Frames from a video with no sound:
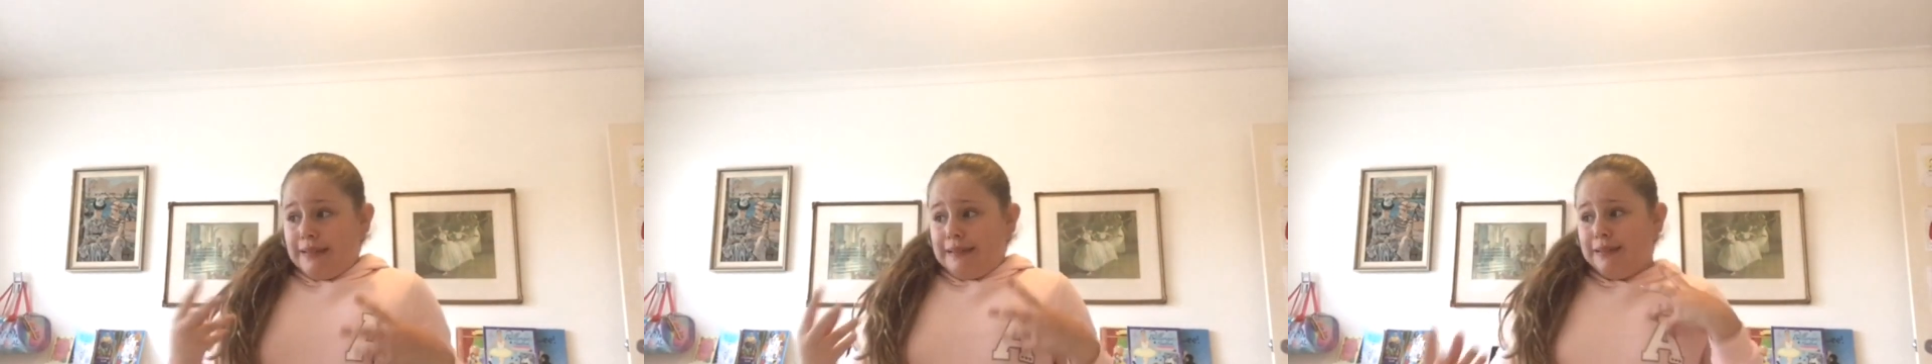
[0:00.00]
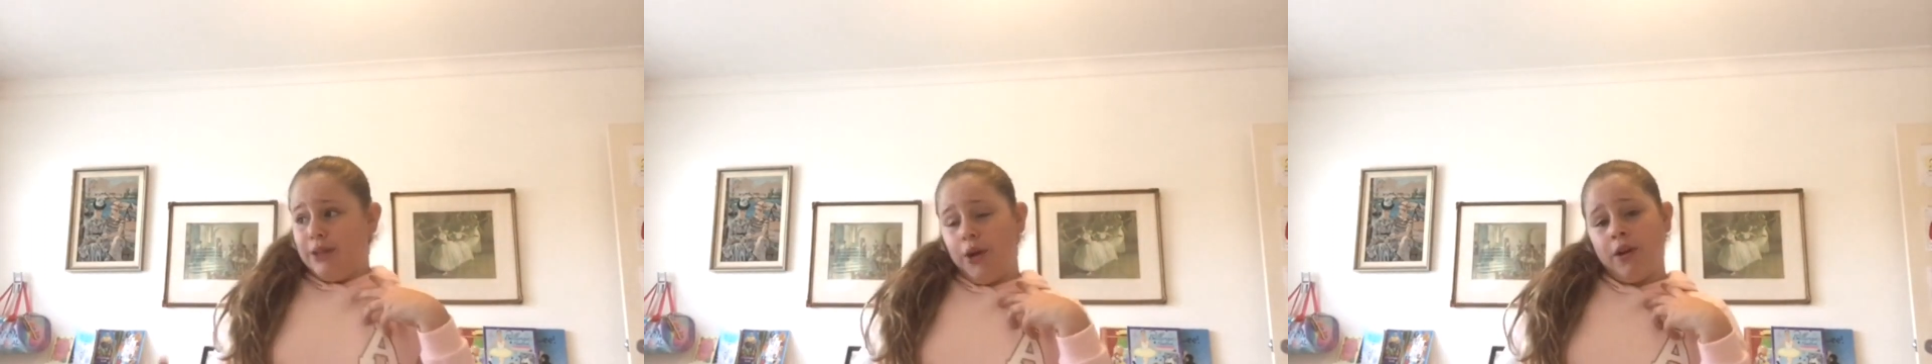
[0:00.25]

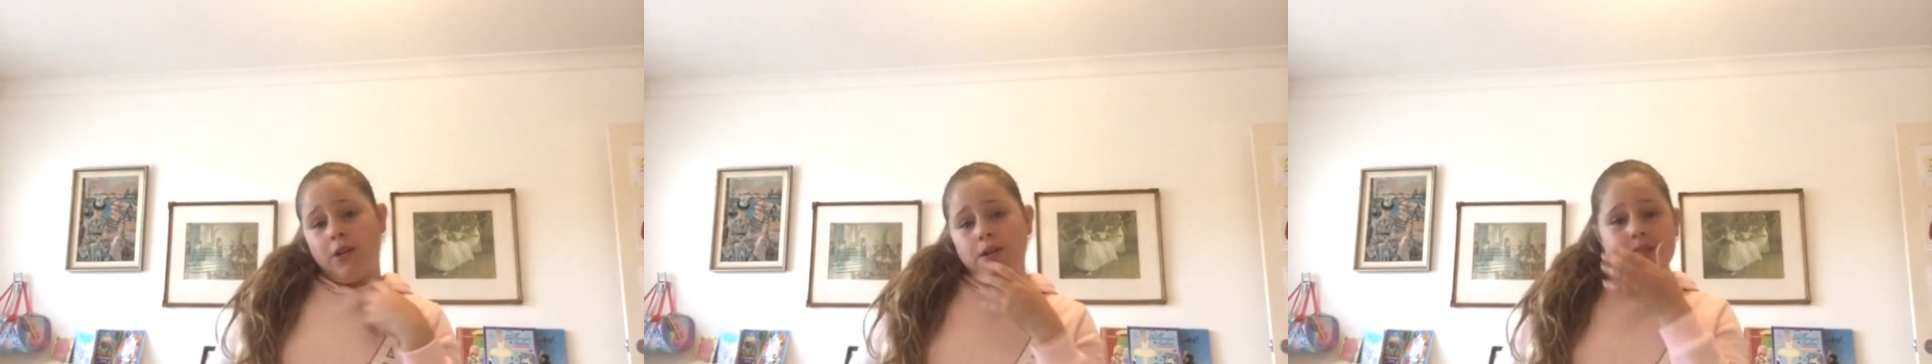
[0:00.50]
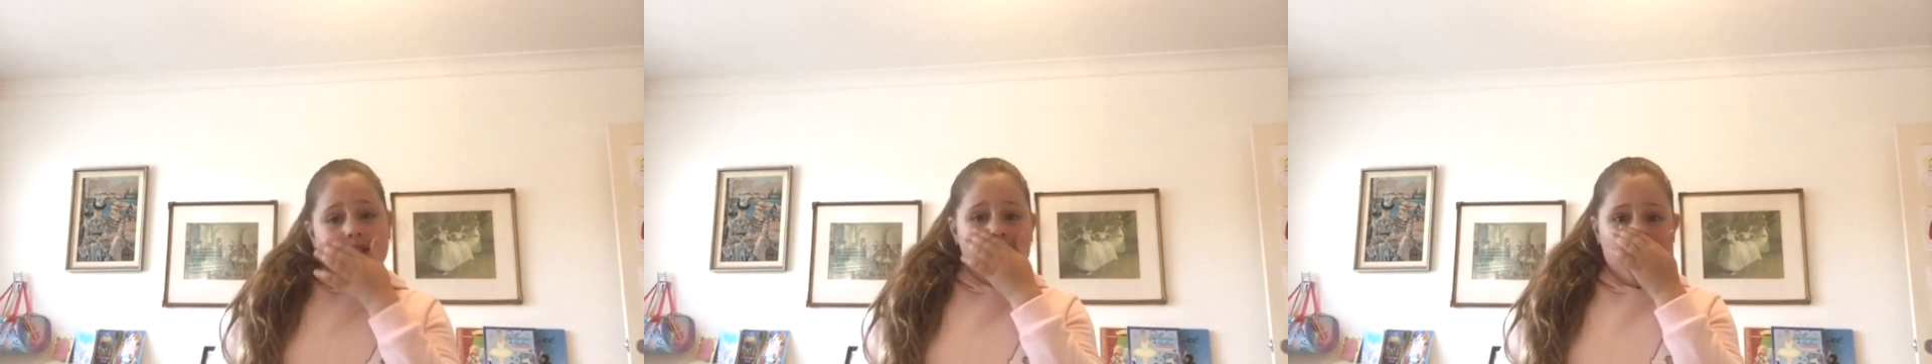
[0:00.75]
no glue
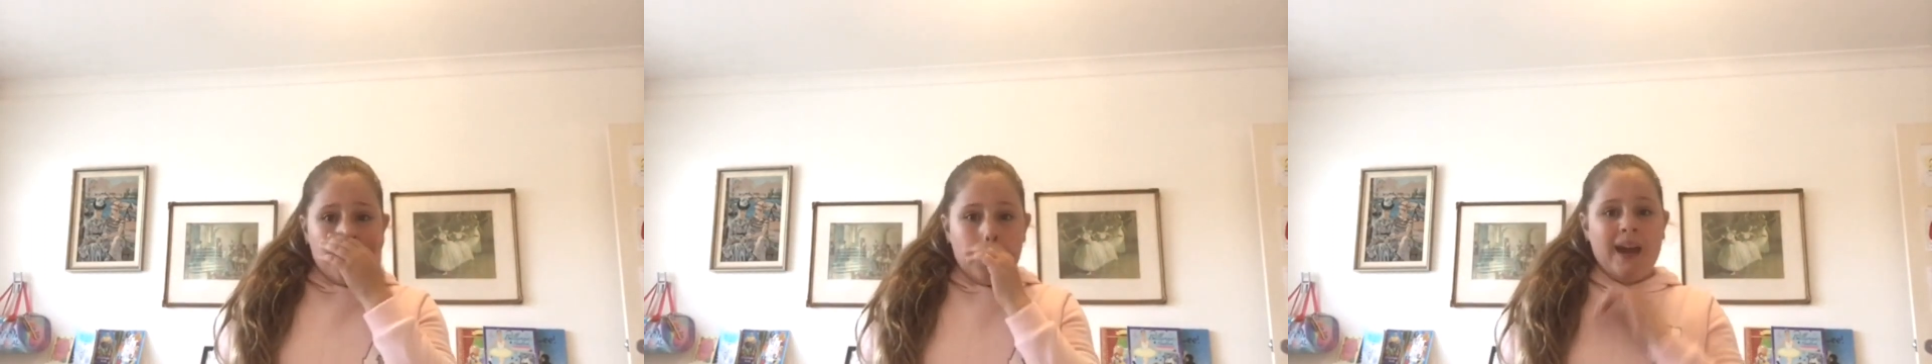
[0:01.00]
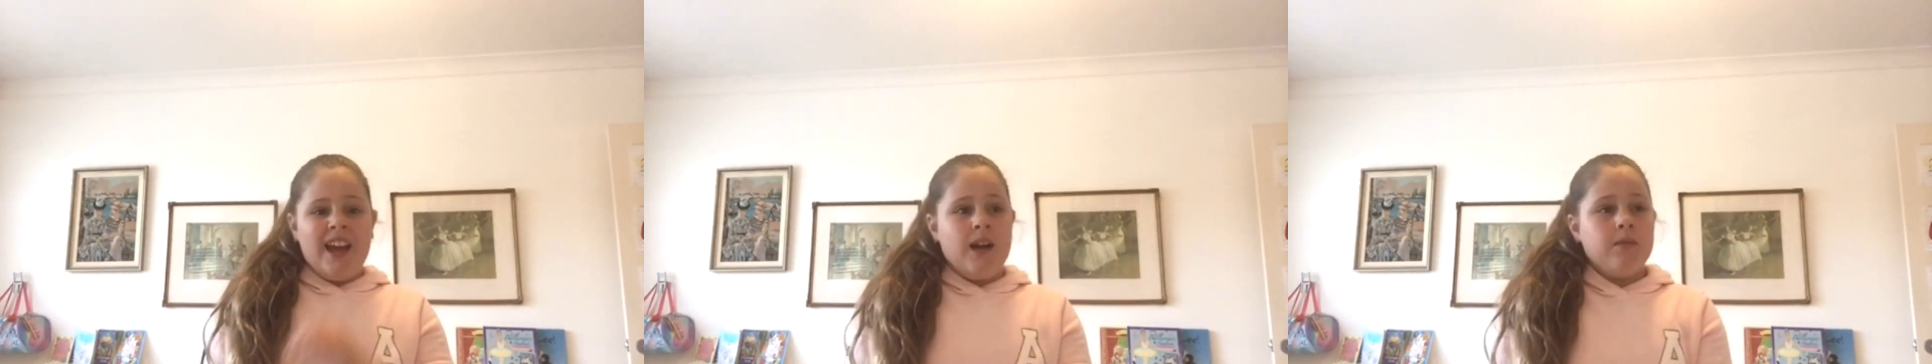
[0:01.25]
slime,
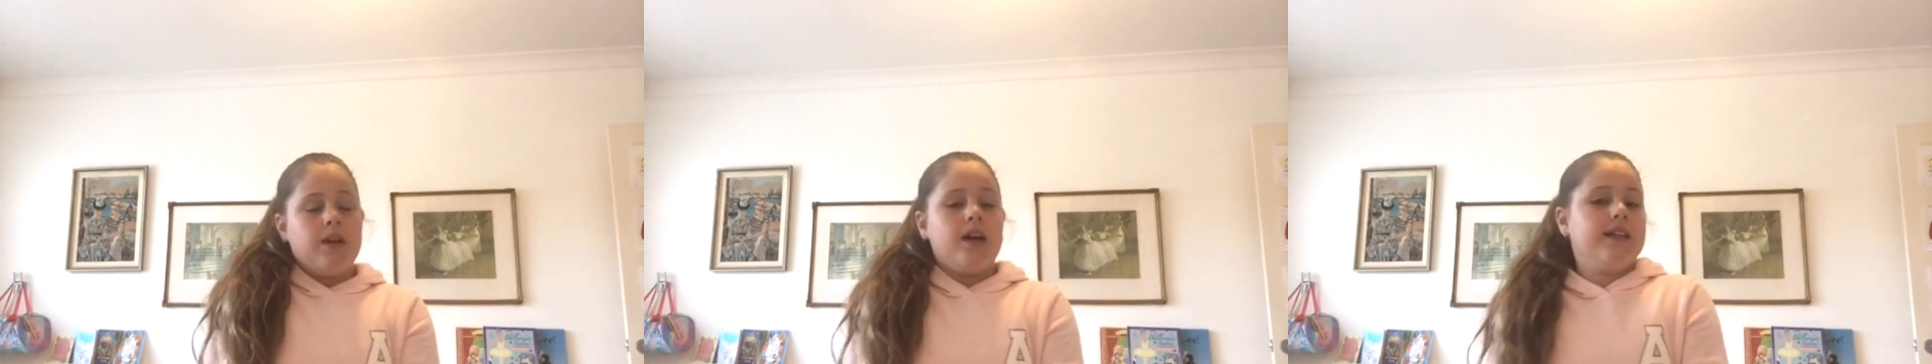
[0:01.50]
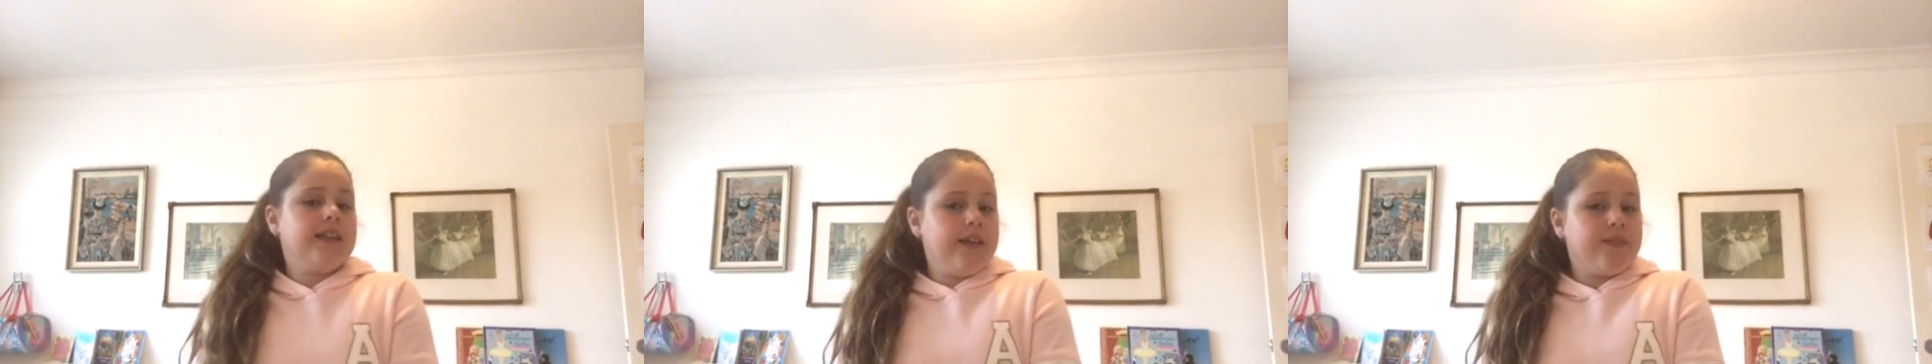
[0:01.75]
and I'm going
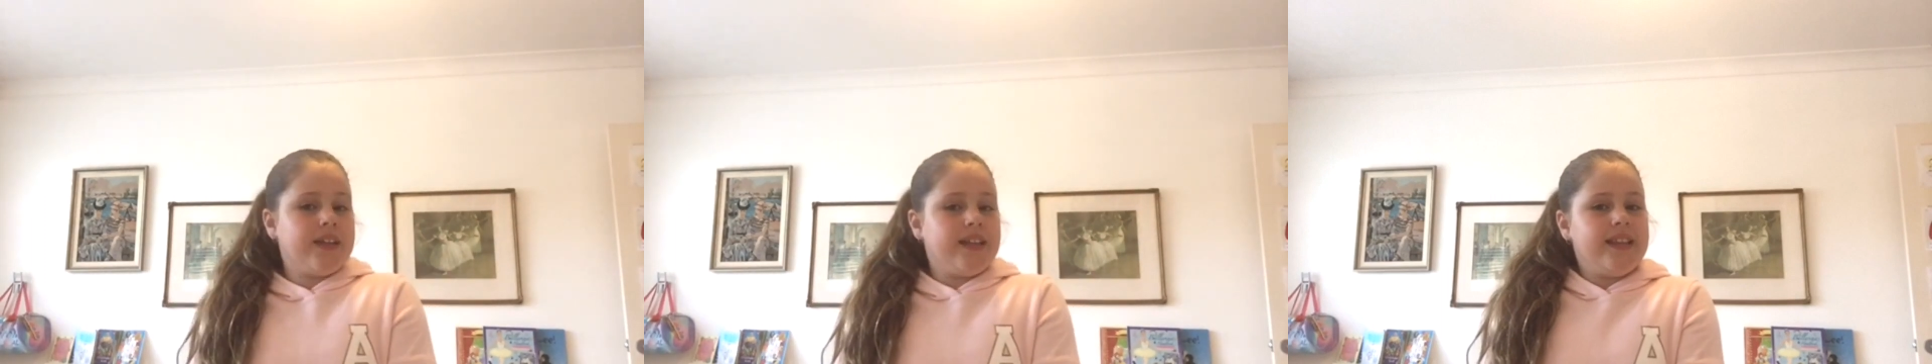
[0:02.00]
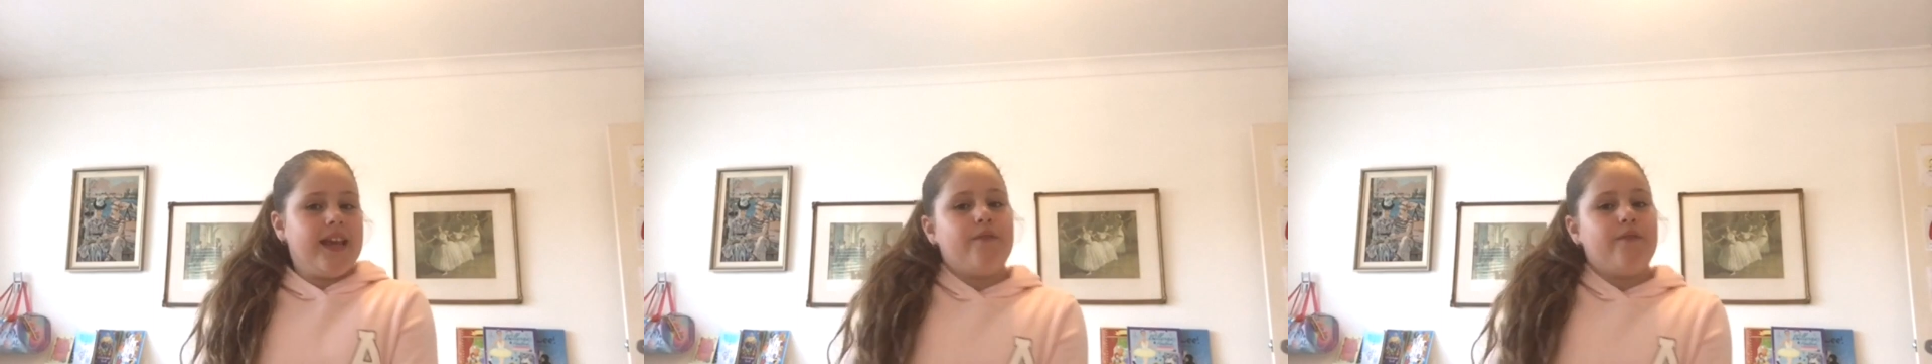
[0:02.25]
to leave it in there